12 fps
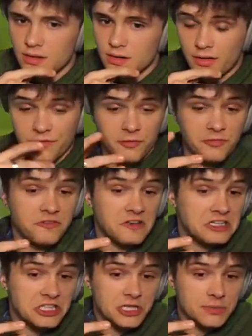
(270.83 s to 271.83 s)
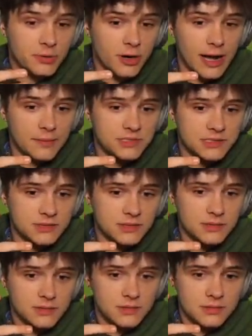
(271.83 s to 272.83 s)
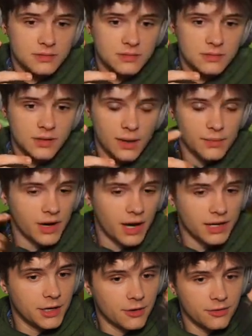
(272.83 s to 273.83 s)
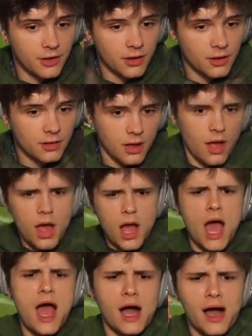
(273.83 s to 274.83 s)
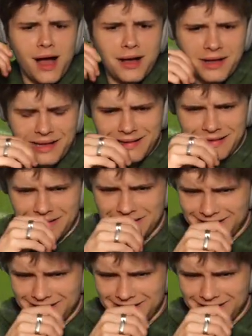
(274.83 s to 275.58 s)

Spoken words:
they from Fiji, perhaps? I mean, I hear the... Ah!